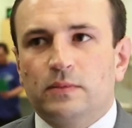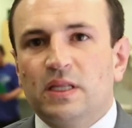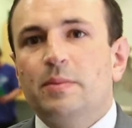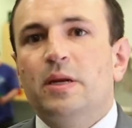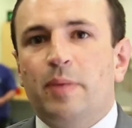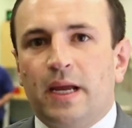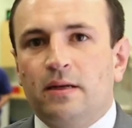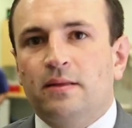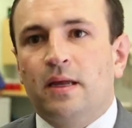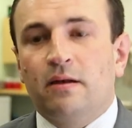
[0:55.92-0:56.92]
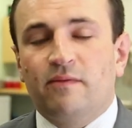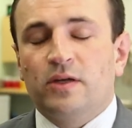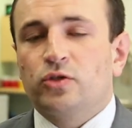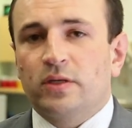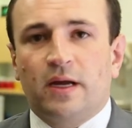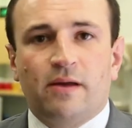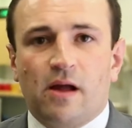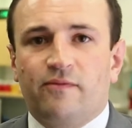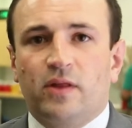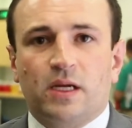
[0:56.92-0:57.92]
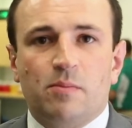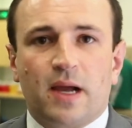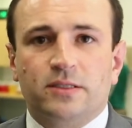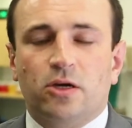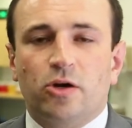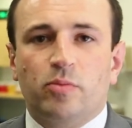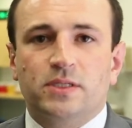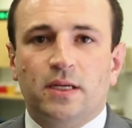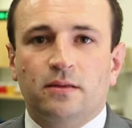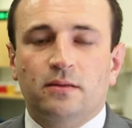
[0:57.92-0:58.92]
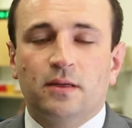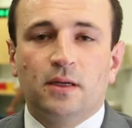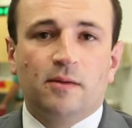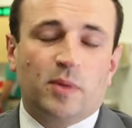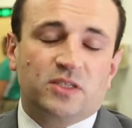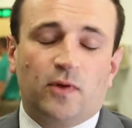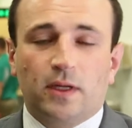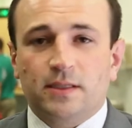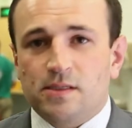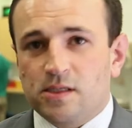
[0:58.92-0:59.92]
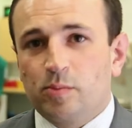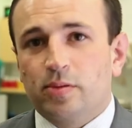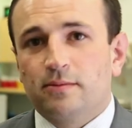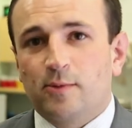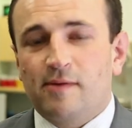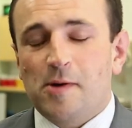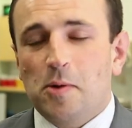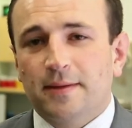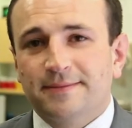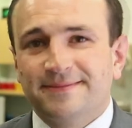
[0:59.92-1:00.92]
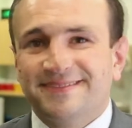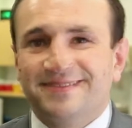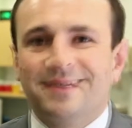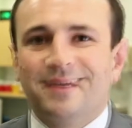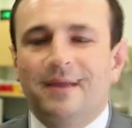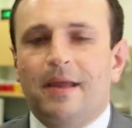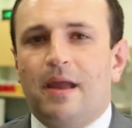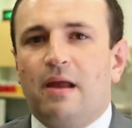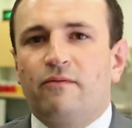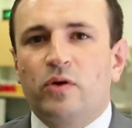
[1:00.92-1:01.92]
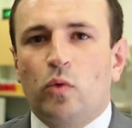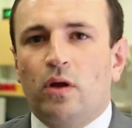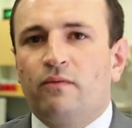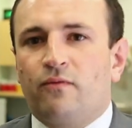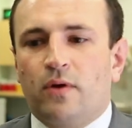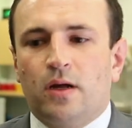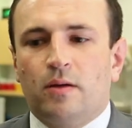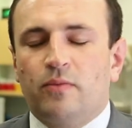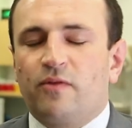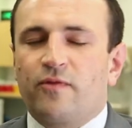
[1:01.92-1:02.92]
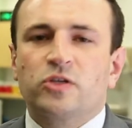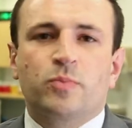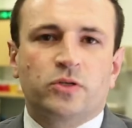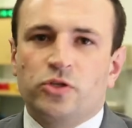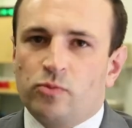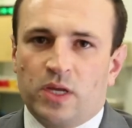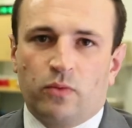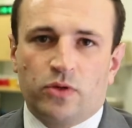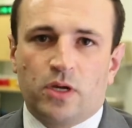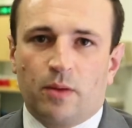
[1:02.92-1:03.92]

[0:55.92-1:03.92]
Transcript: limited pain, and then eventually I feel like I'm back to 100%, and best of all, I get to sleep whenever I want. Everyone from the first person you meet when you